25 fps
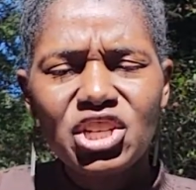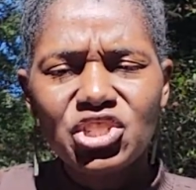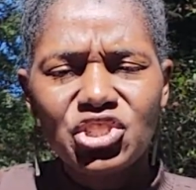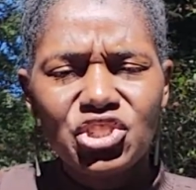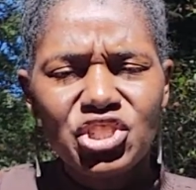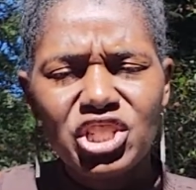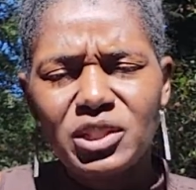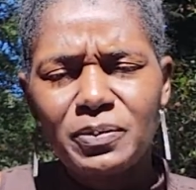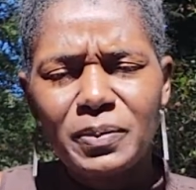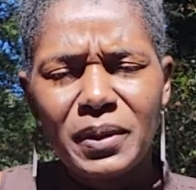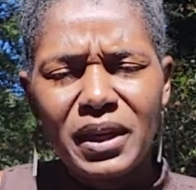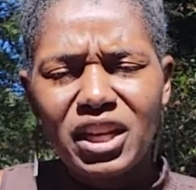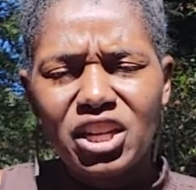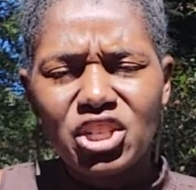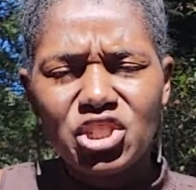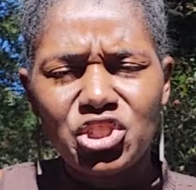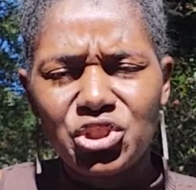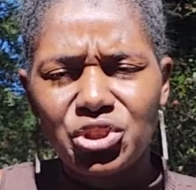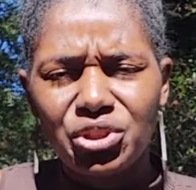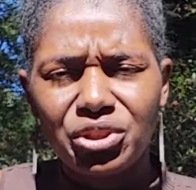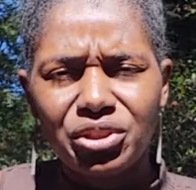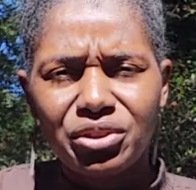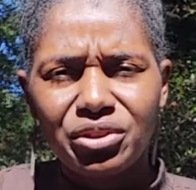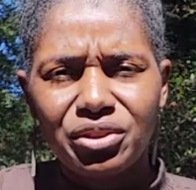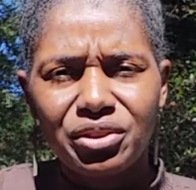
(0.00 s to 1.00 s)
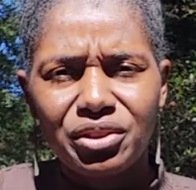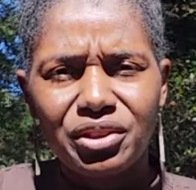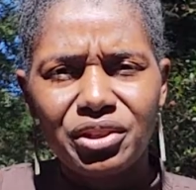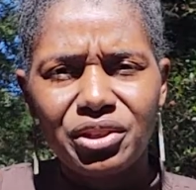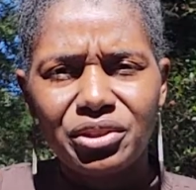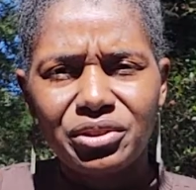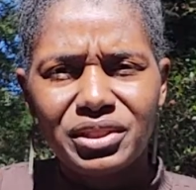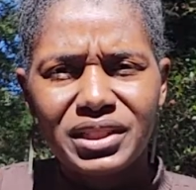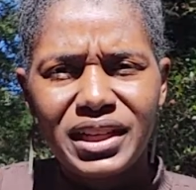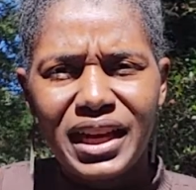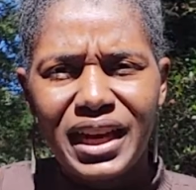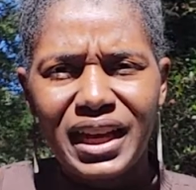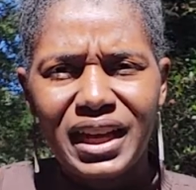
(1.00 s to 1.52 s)
just because
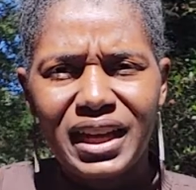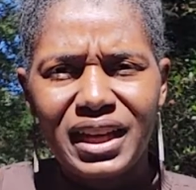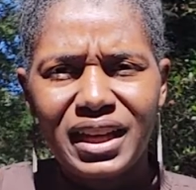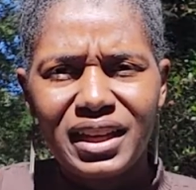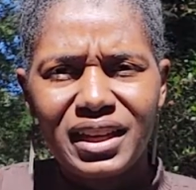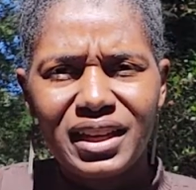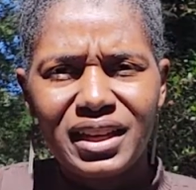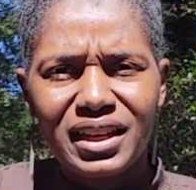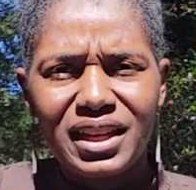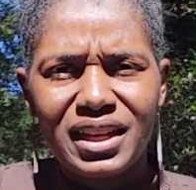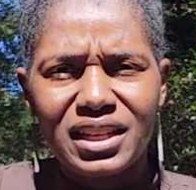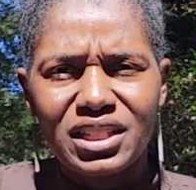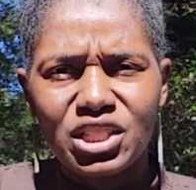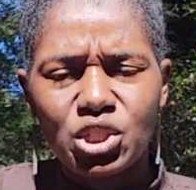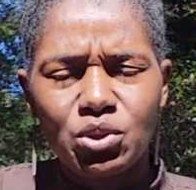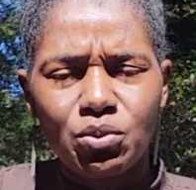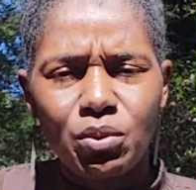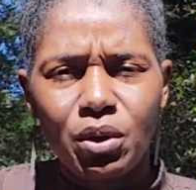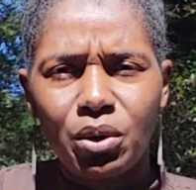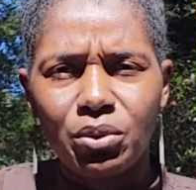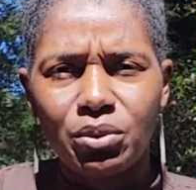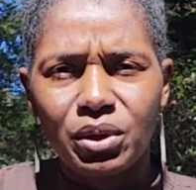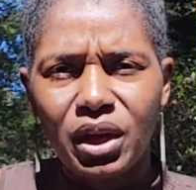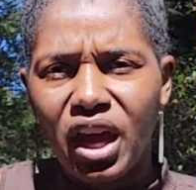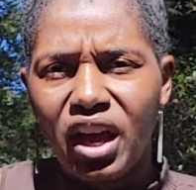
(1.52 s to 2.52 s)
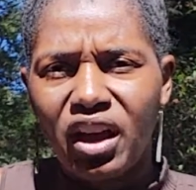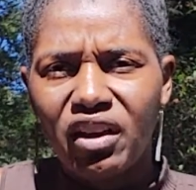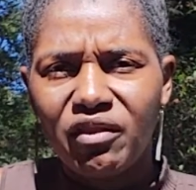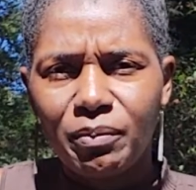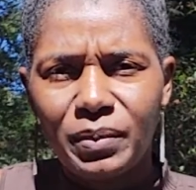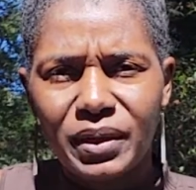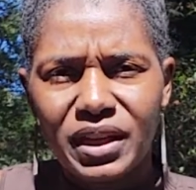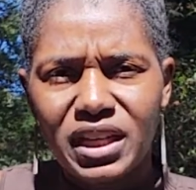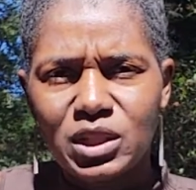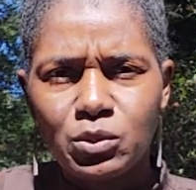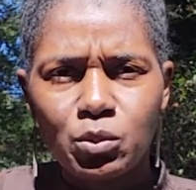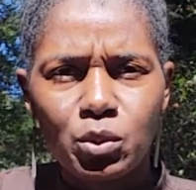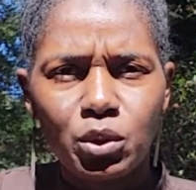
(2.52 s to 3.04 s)
your day gets thrown off,
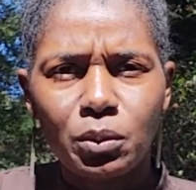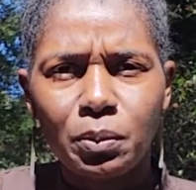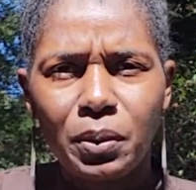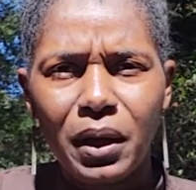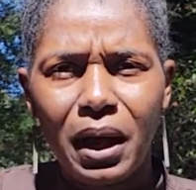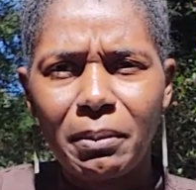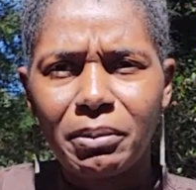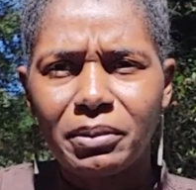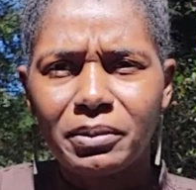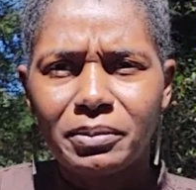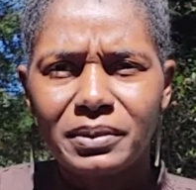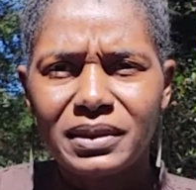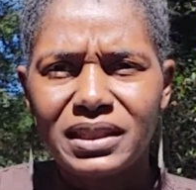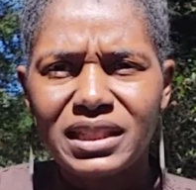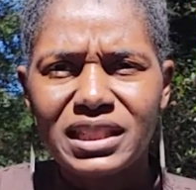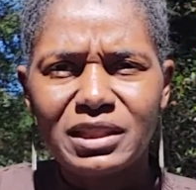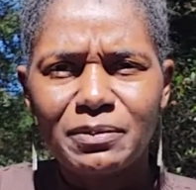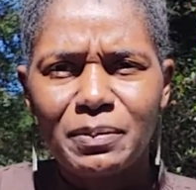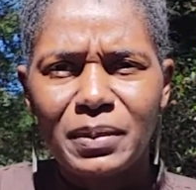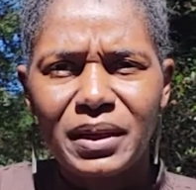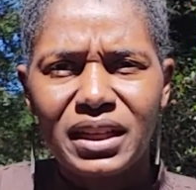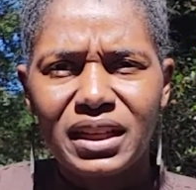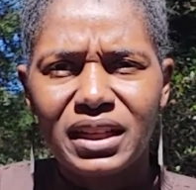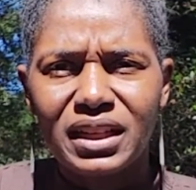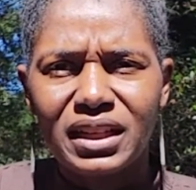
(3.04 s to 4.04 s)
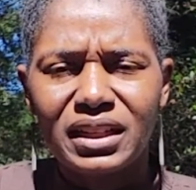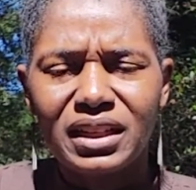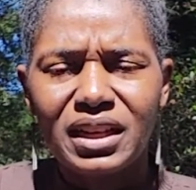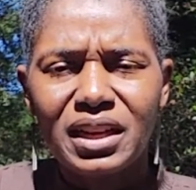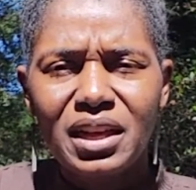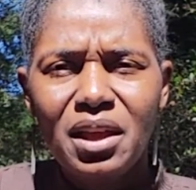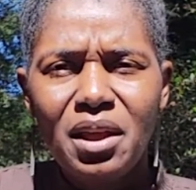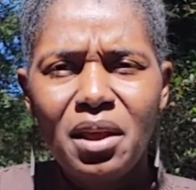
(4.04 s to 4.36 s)
because we'll probably spend